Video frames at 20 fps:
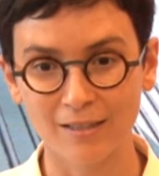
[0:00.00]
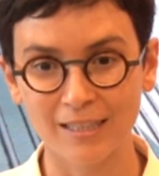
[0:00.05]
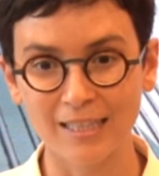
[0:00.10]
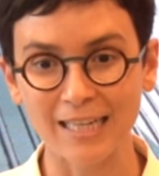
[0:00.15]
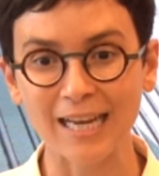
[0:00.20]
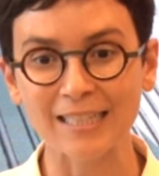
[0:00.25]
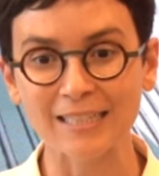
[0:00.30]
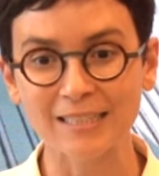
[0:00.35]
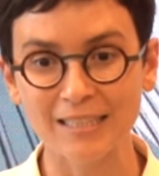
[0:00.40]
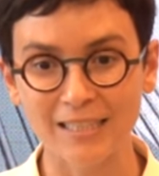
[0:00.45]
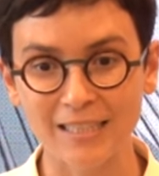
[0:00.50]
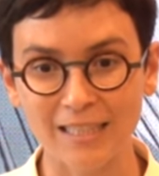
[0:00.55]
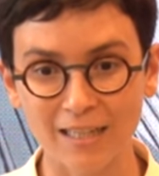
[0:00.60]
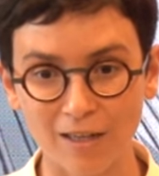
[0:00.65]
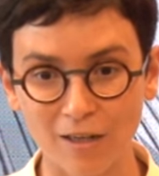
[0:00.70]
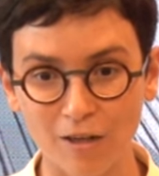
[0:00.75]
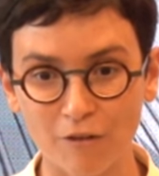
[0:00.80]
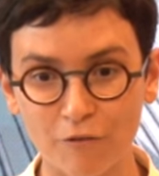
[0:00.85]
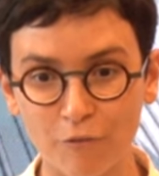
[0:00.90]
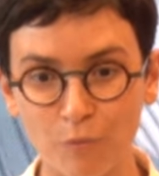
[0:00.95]
the idea
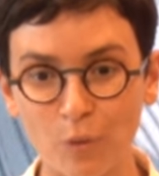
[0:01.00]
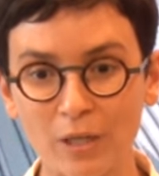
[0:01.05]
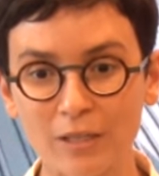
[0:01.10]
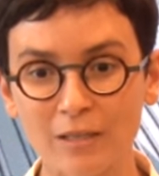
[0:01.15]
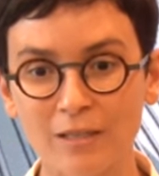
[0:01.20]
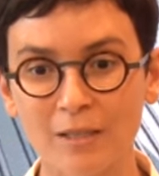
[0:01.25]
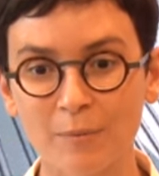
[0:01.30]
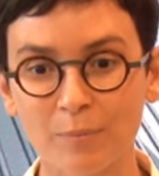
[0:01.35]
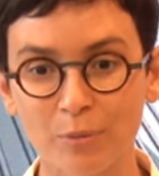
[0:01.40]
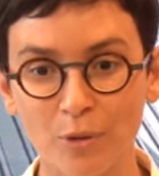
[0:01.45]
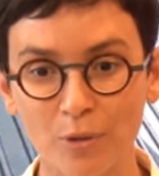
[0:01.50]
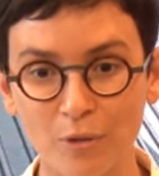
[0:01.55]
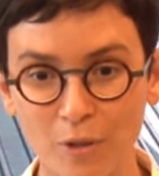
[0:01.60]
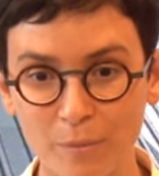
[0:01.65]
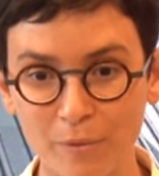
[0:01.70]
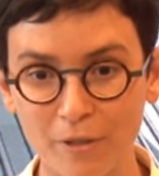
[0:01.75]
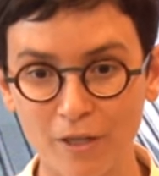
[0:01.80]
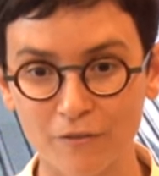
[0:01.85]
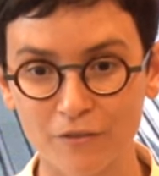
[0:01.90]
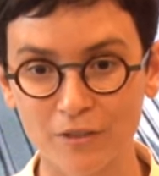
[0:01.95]
of what the
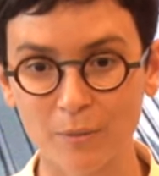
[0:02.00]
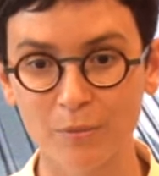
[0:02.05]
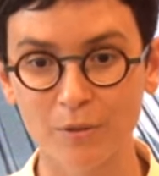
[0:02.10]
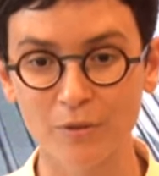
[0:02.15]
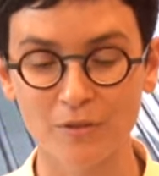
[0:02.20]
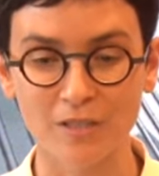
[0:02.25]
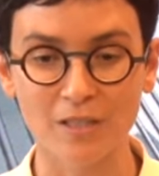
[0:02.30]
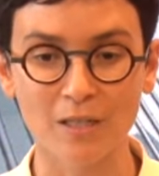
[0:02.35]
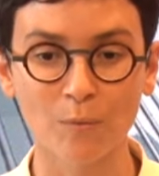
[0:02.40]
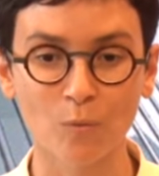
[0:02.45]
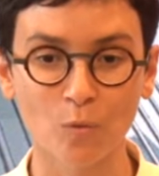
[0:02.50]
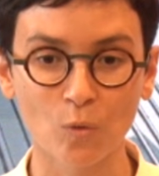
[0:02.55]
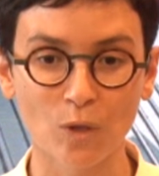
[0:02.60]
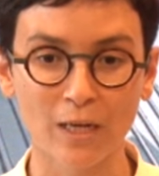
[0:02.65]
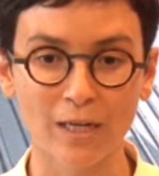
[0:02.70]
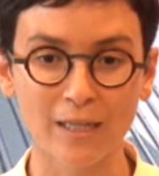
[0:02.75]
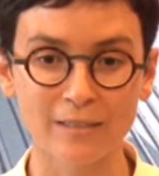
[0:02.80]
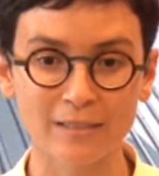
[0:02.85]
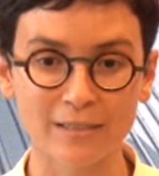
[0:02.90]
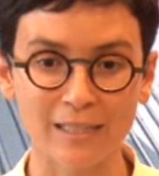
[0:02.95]
programming of the museum
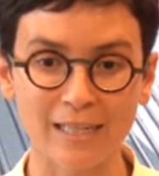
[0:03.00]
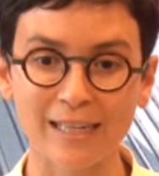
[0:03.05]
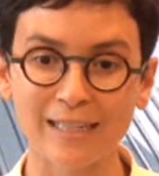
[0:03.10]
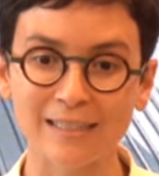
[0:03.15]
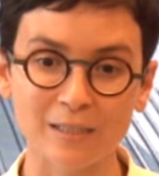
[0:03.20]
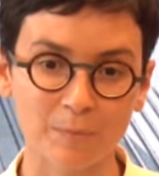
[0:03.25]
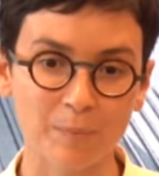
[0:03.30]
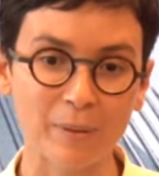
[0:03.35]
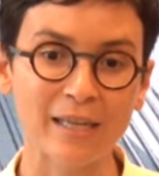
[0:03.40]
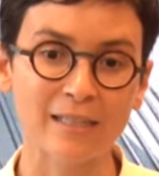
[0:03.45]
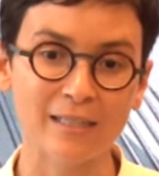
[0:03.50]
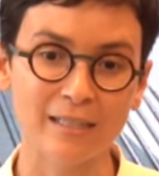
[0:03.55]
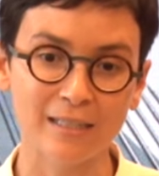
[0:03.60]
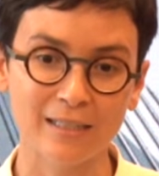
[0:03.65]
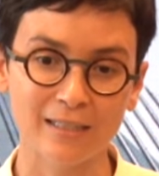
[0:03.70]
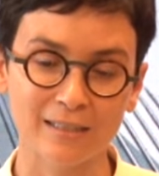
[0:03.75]
was and expanding